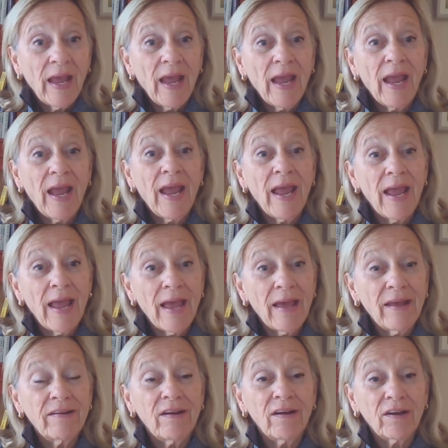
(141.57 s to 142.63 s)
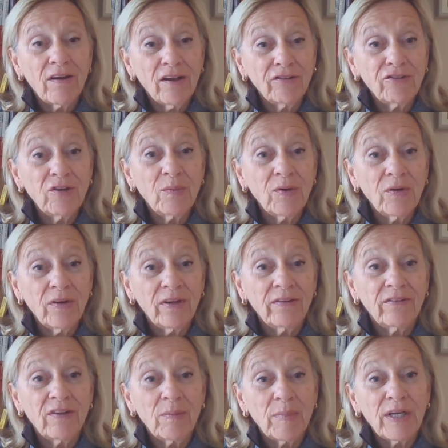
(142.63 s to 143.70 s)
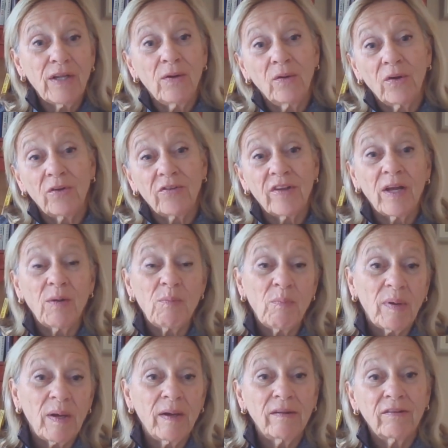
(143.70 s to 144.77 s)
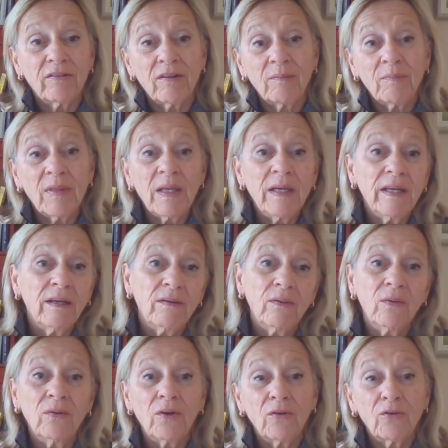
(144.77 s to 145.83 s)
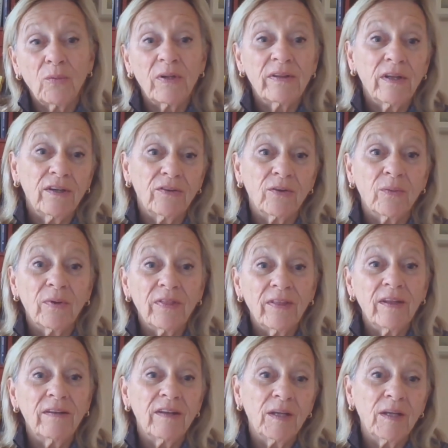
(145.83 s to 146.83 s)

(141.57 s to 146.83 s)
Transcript: And a customer is somebody who goes out and buys something and who knows what they do with it.